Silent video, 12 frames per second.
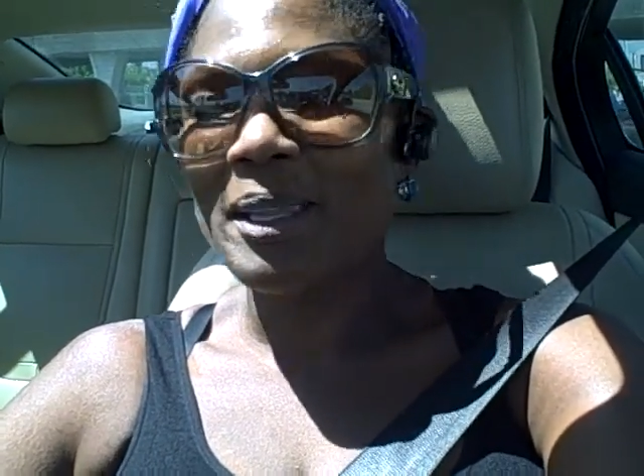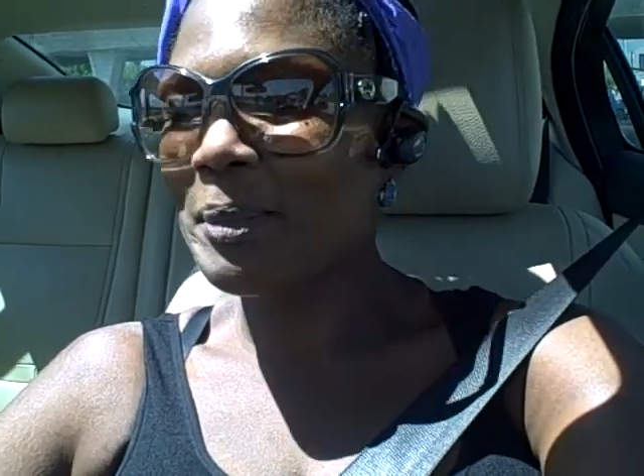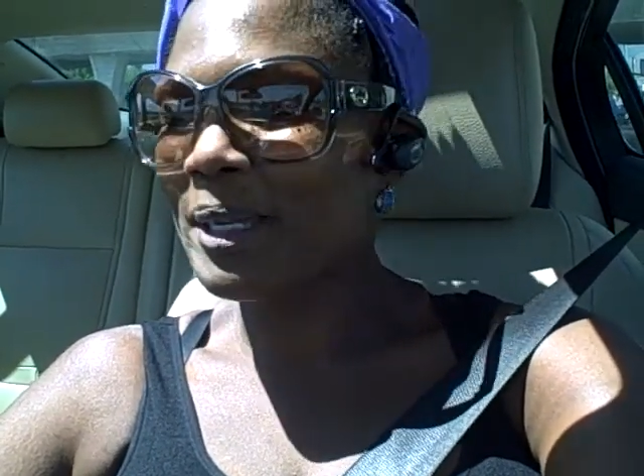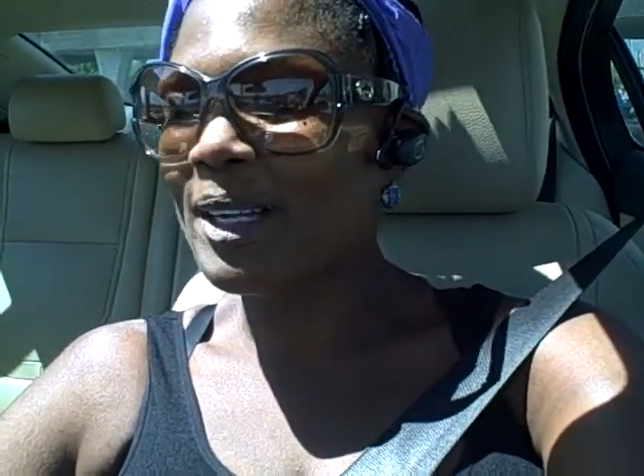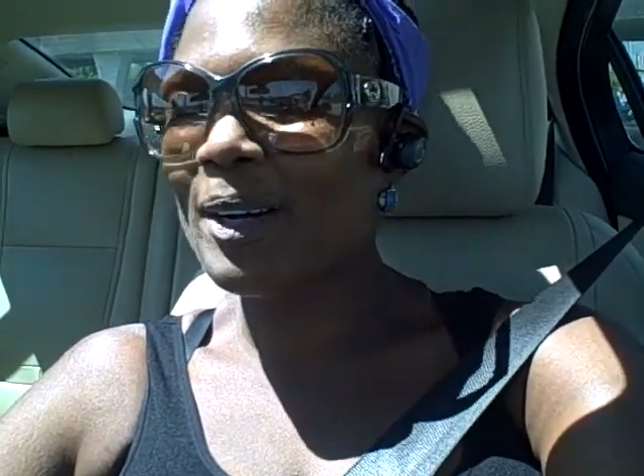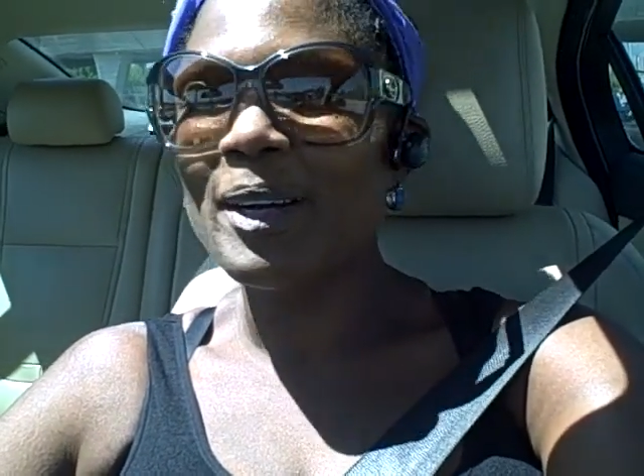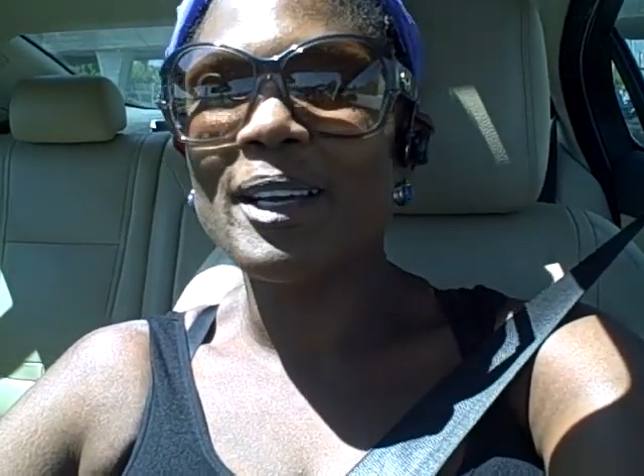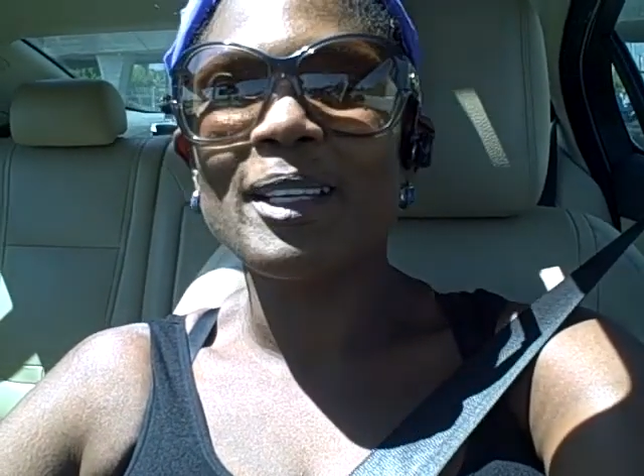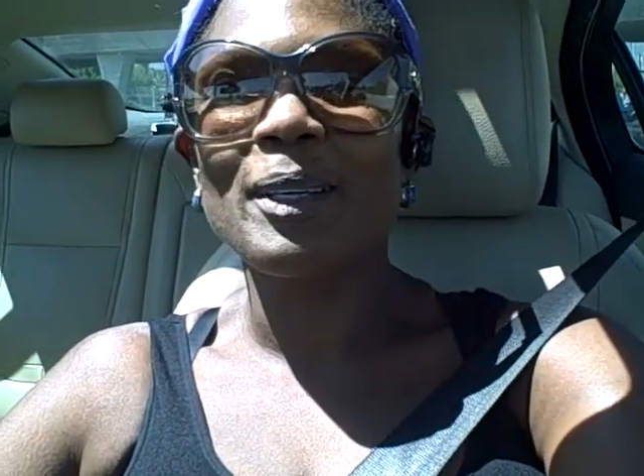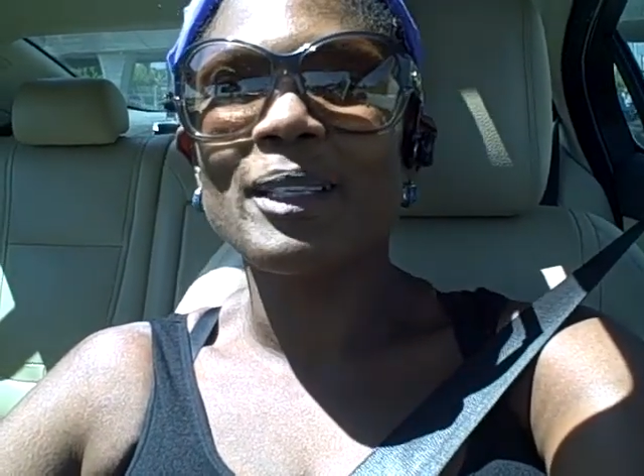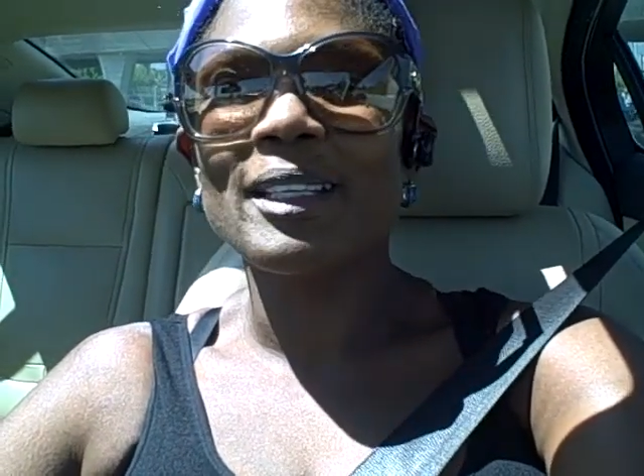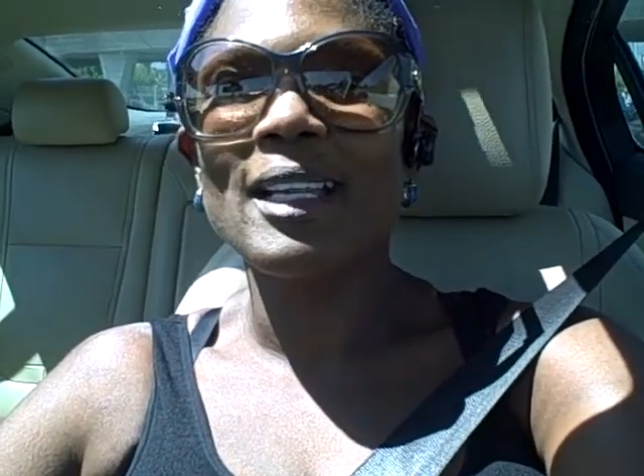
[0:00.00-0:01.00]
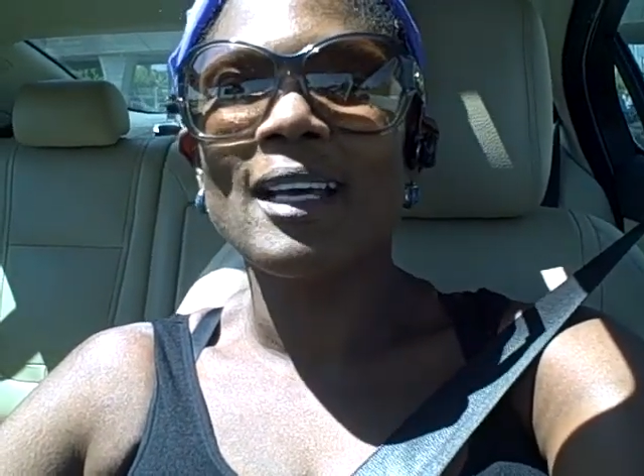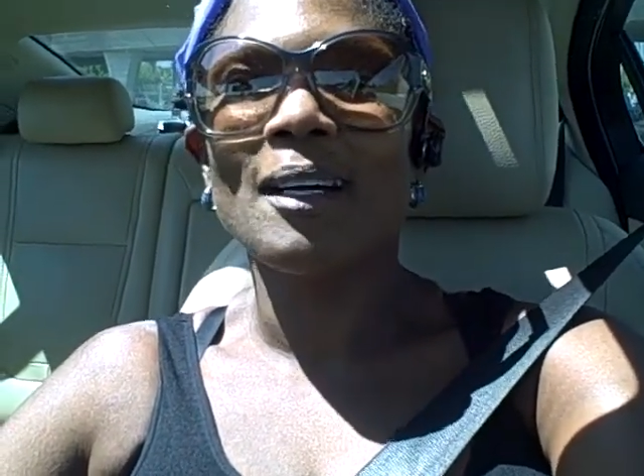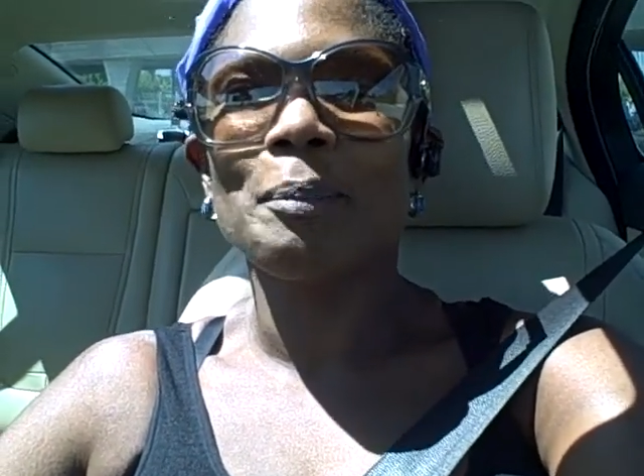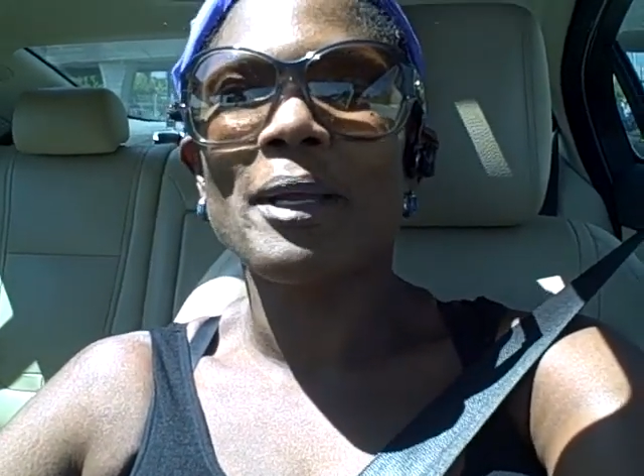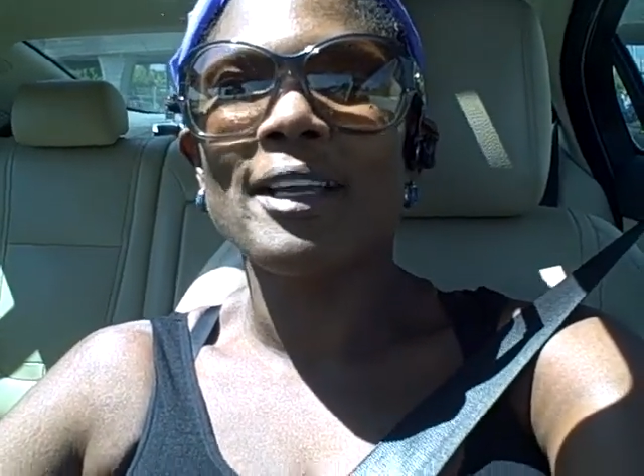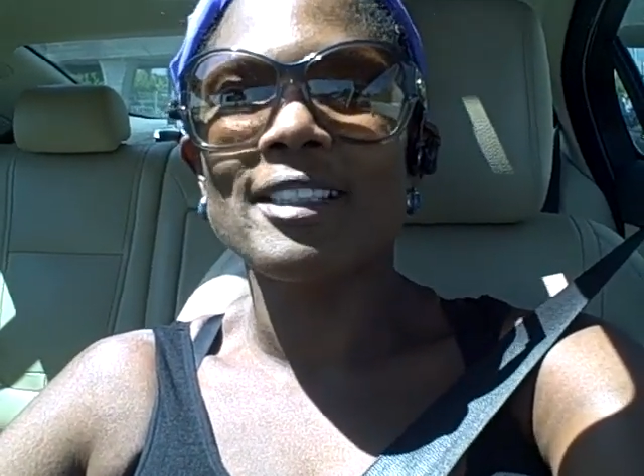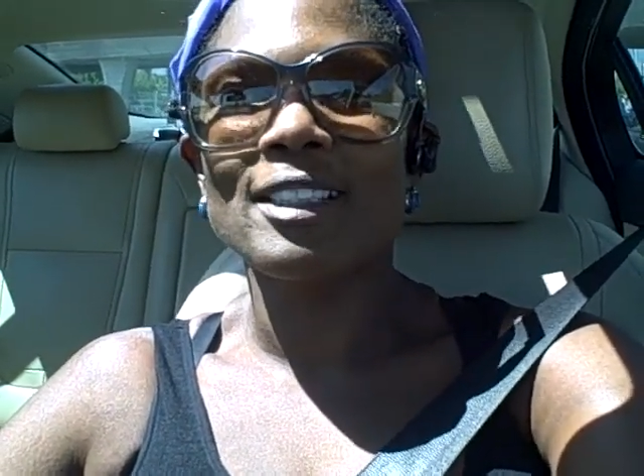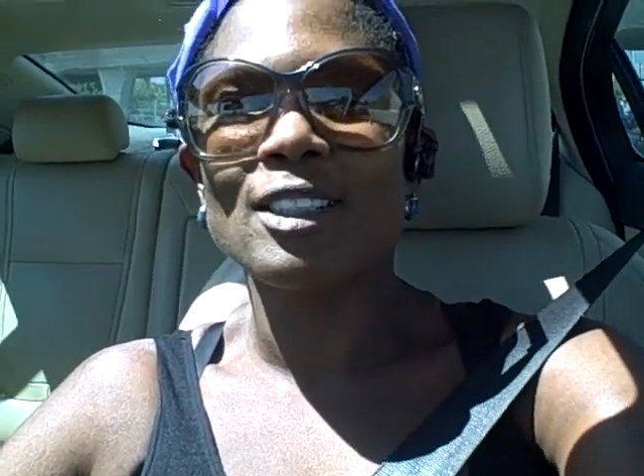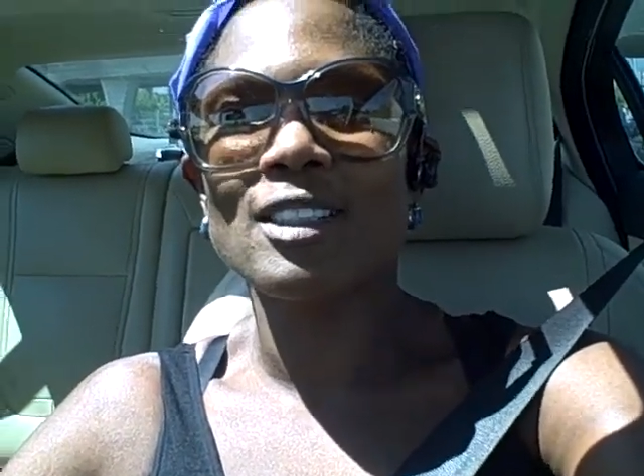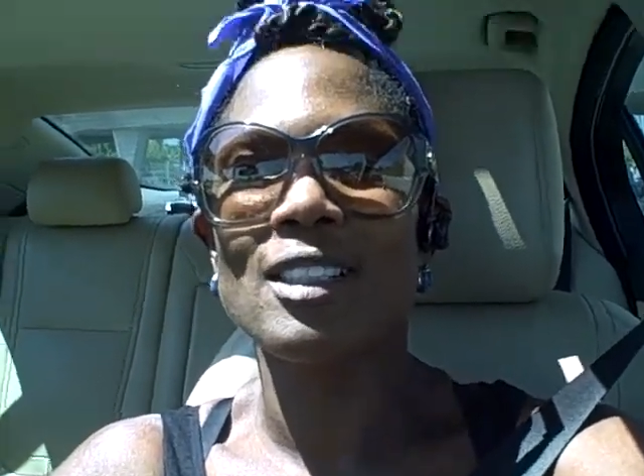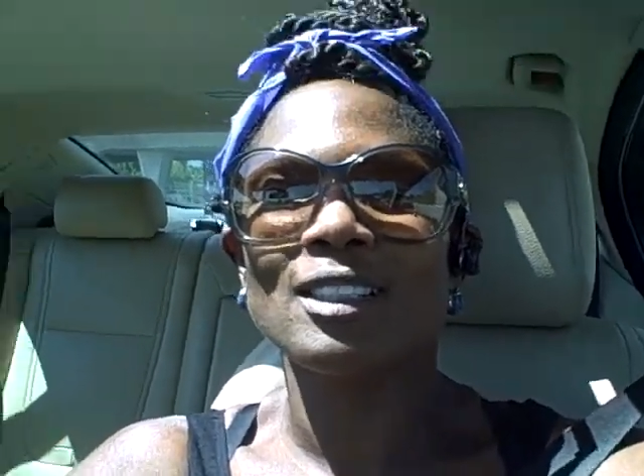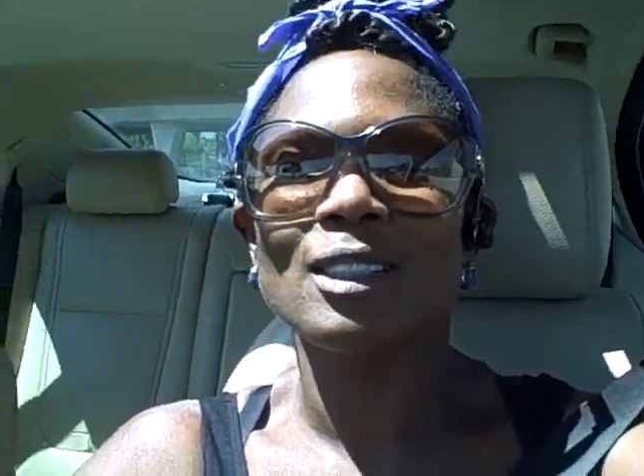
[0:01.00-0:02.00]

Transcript: let me go ahead on and uh, pay attention